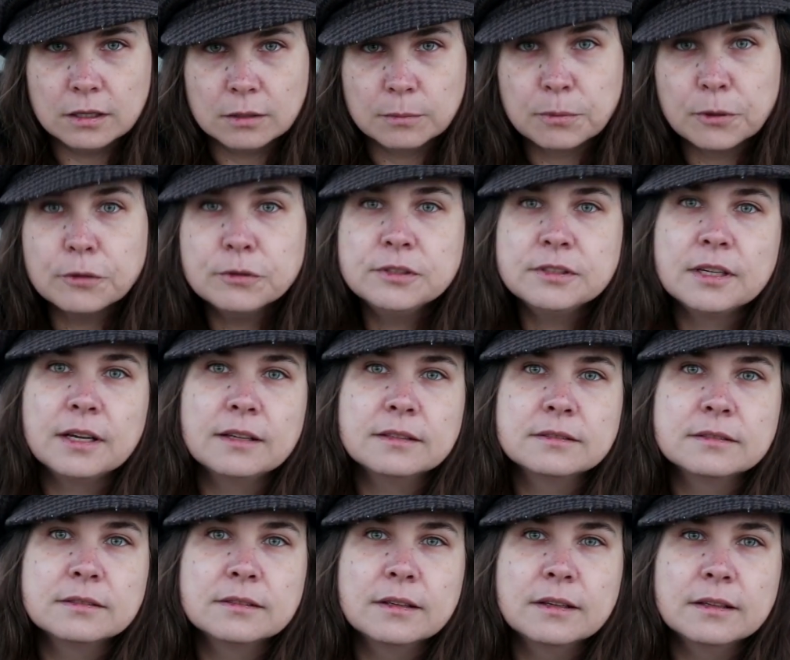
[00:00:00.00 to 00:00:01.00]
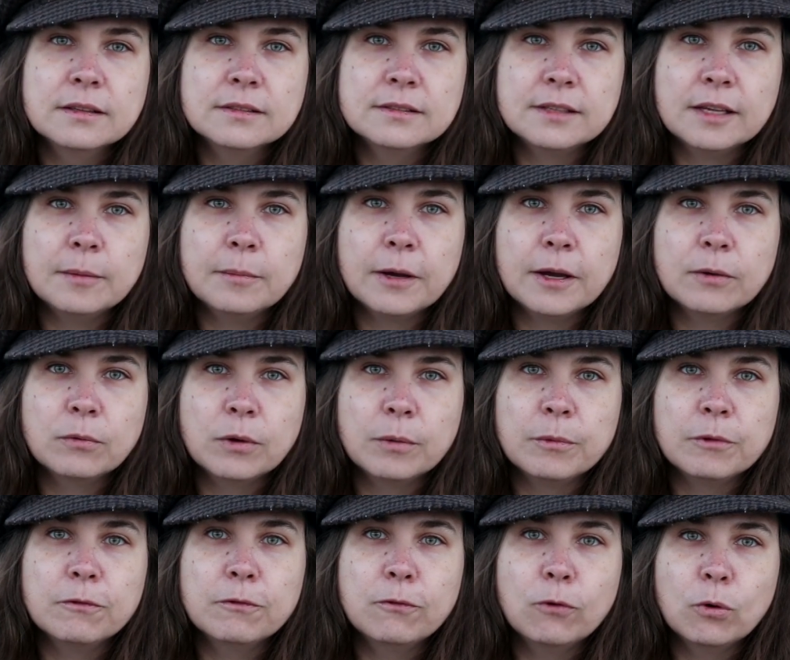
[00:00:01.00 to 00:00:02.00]
In the process, the Sabine
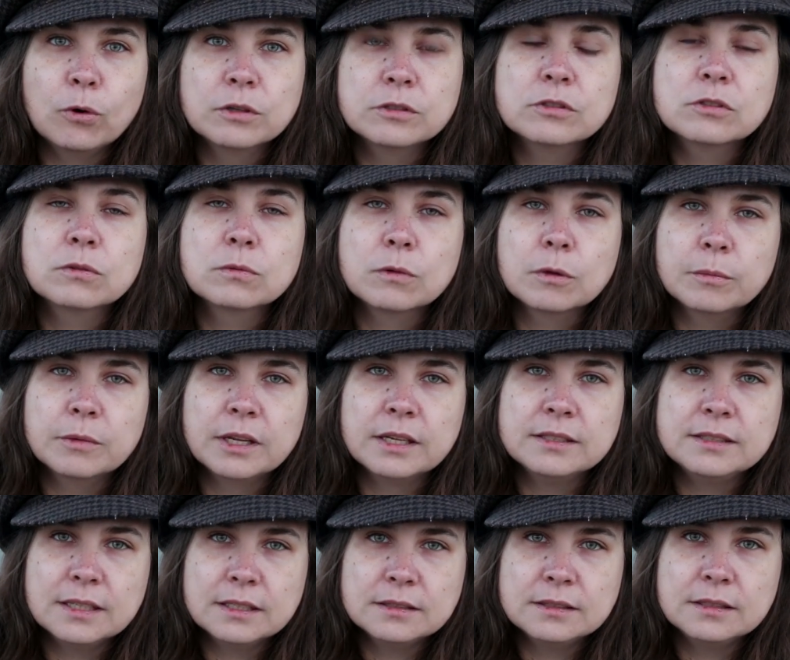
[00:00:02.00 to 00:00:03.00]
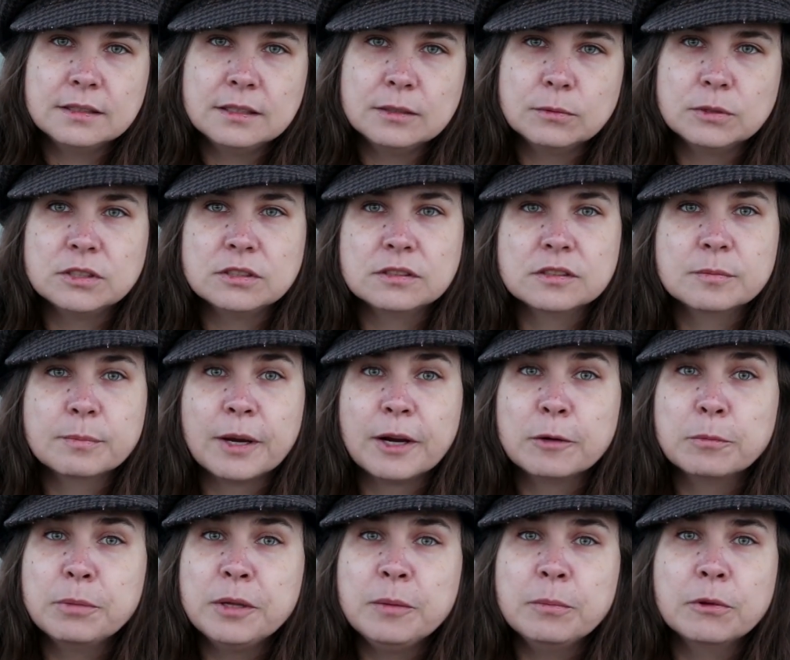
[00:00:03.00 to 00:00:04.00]
women forged the Roman identity, which
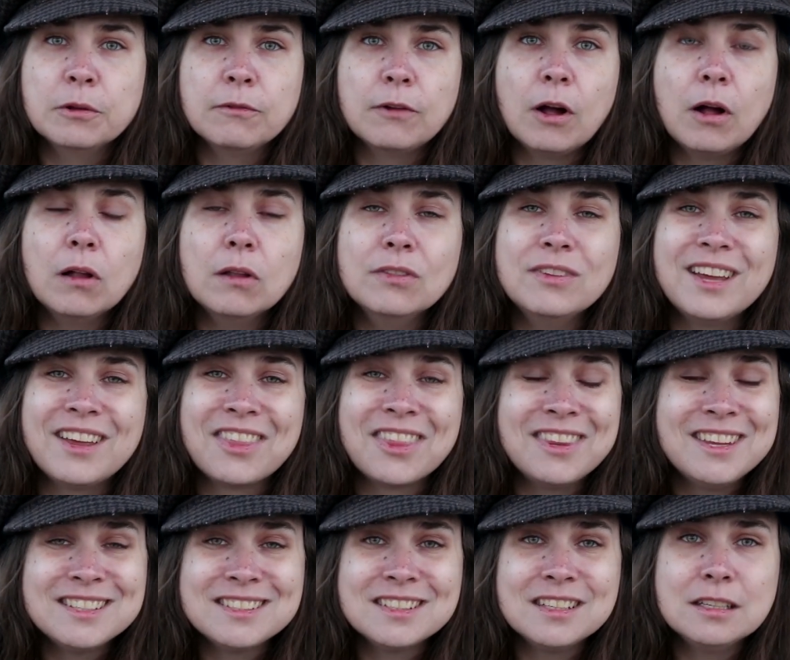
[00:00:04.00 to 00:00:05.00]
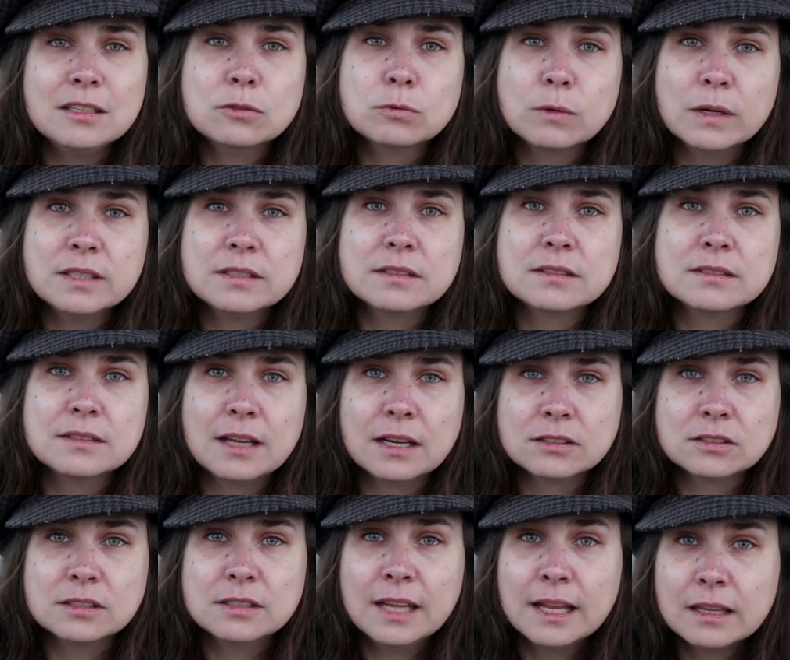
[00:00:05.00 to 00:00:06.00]
inspired people of all ethnicities, races,
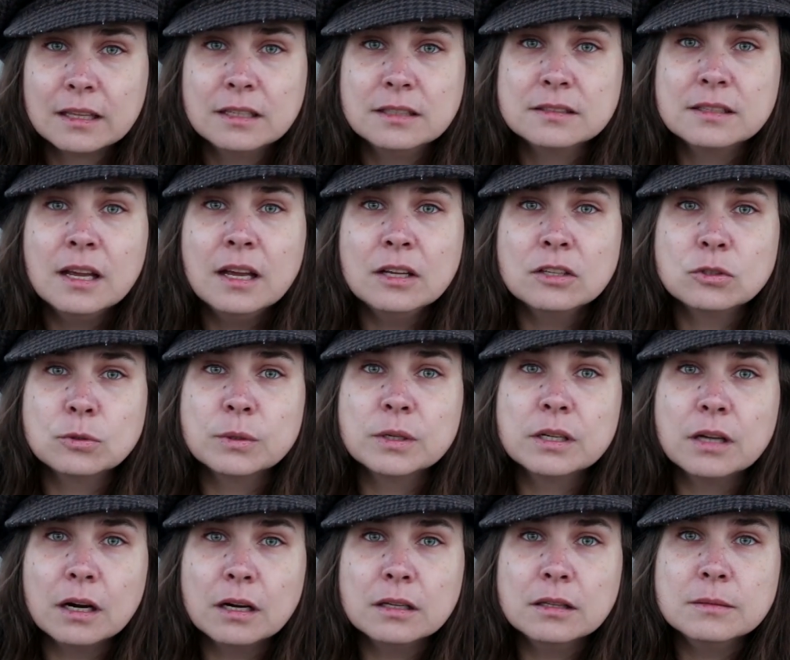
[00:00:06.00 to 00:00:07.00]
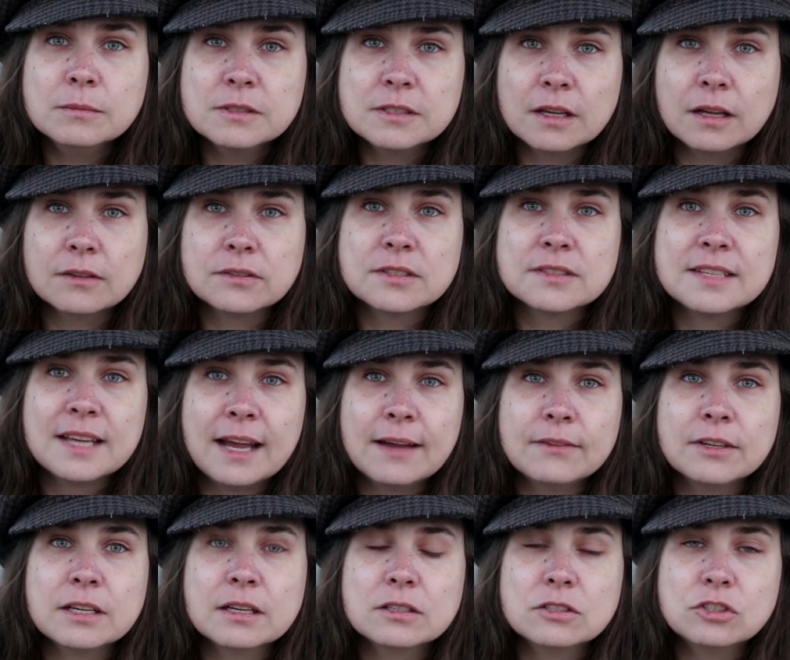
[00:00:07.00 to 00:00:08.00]
nationalities, to regard themselves as
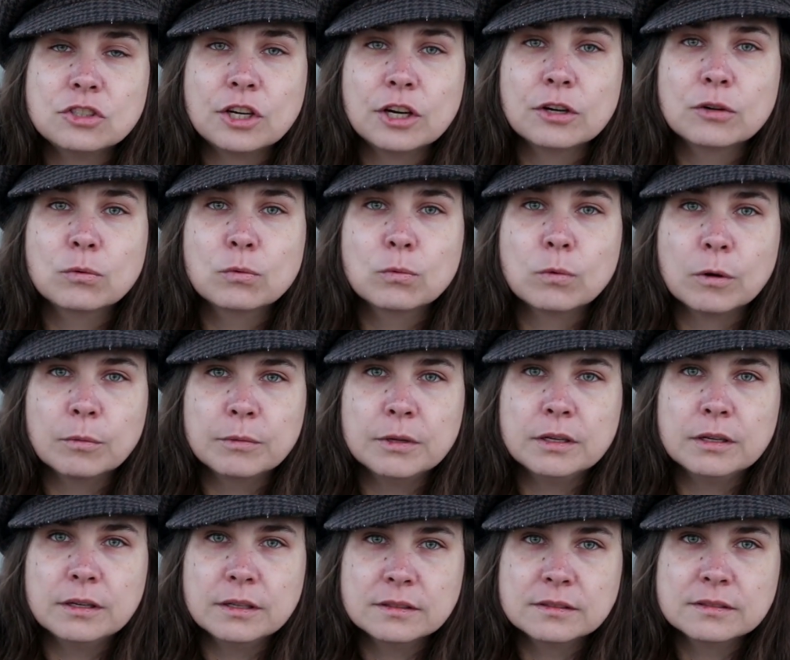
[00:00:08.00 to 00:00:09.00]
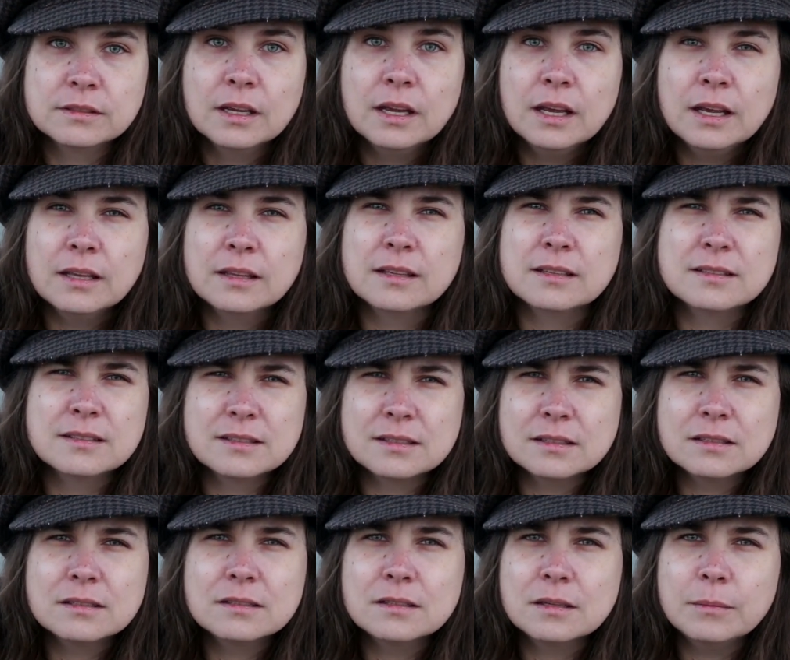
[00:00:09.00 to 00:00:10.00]
having a shared Romanness that
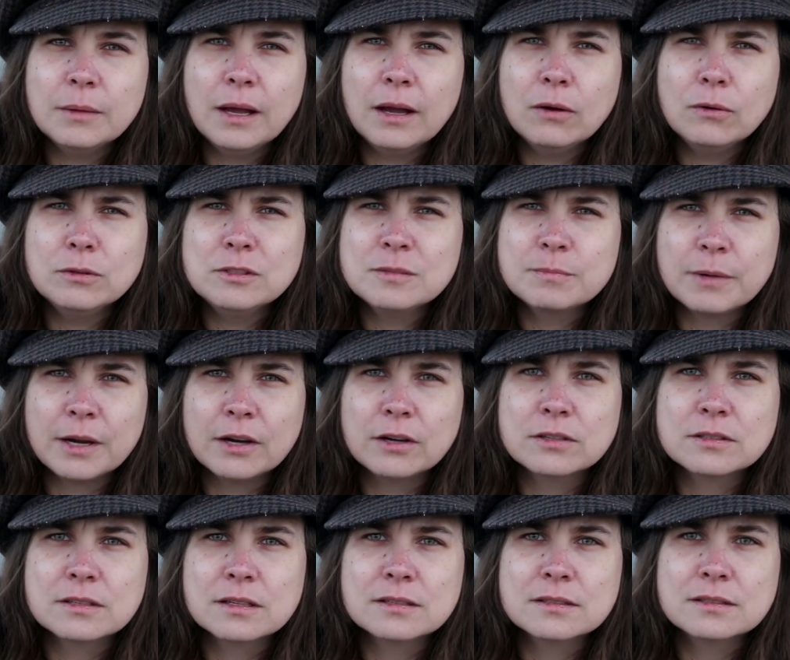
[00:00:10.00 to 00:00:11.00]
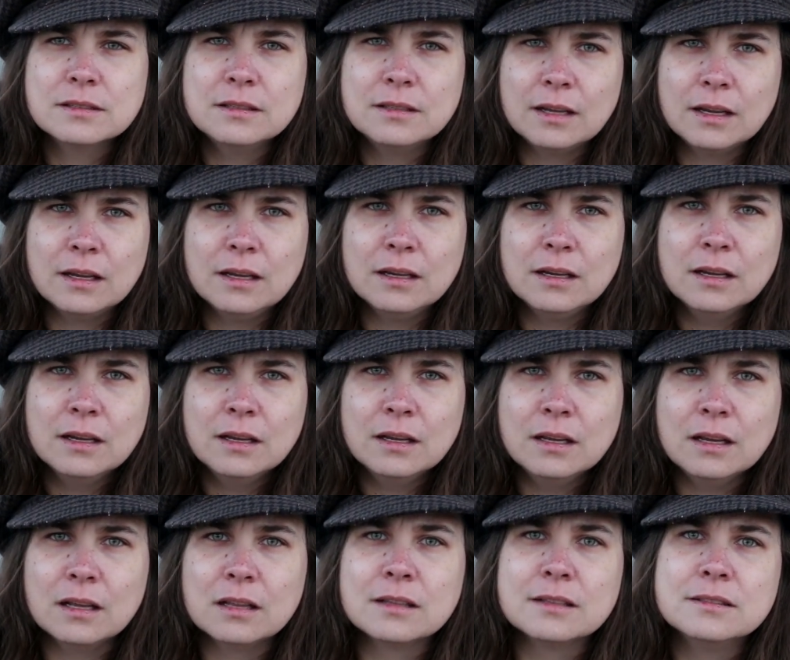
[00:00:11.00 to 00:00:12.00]
still somehow inspires us today
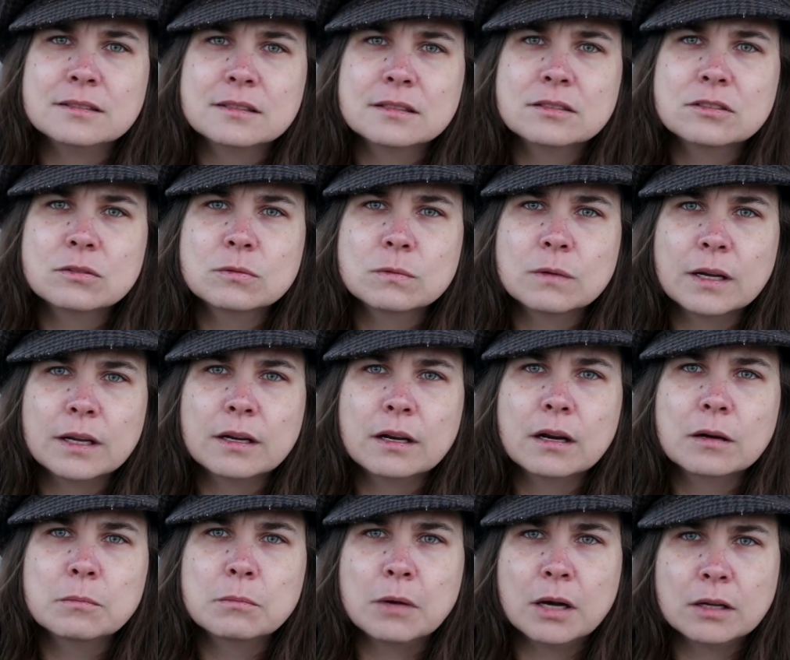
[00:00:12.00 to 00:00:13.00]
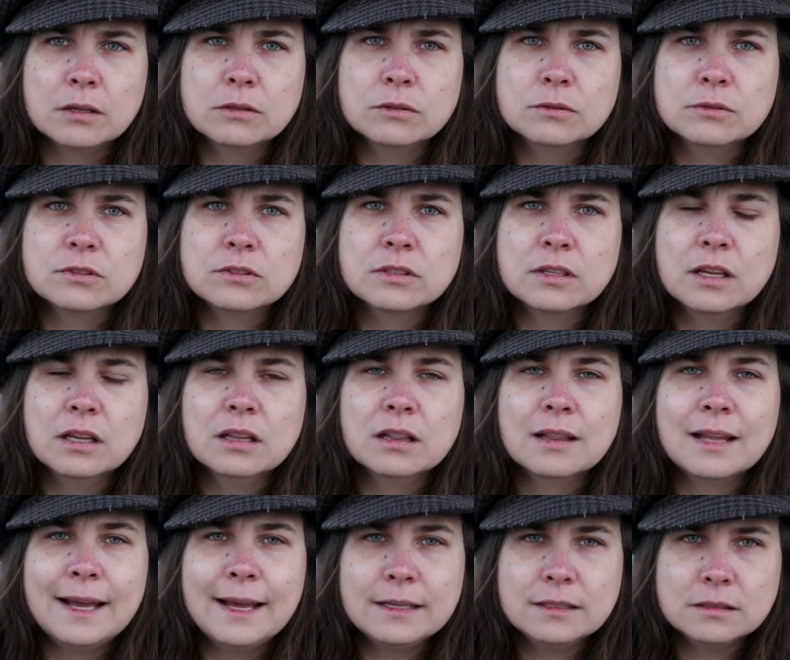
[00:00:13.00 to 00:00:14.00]
and leads us to write our mottos
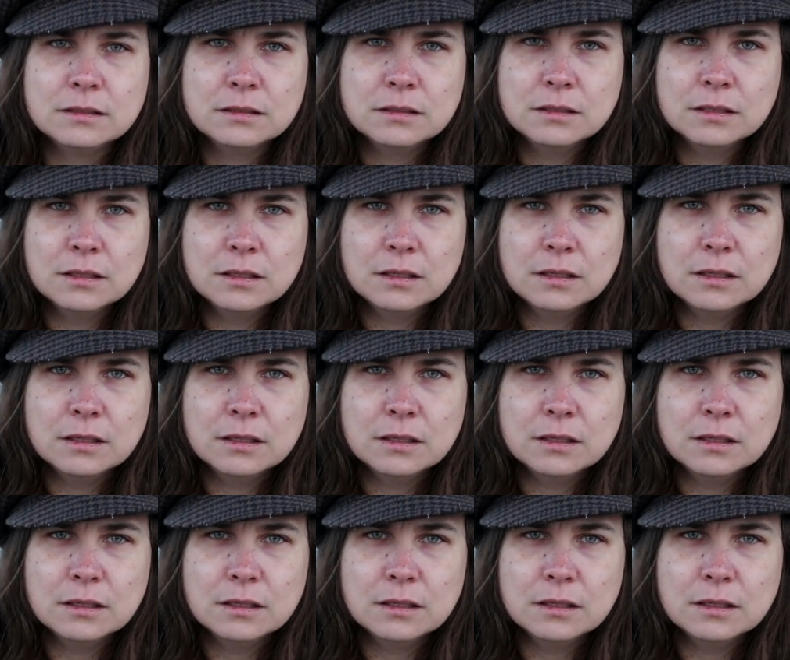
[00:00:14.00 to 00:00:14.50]
in Latin.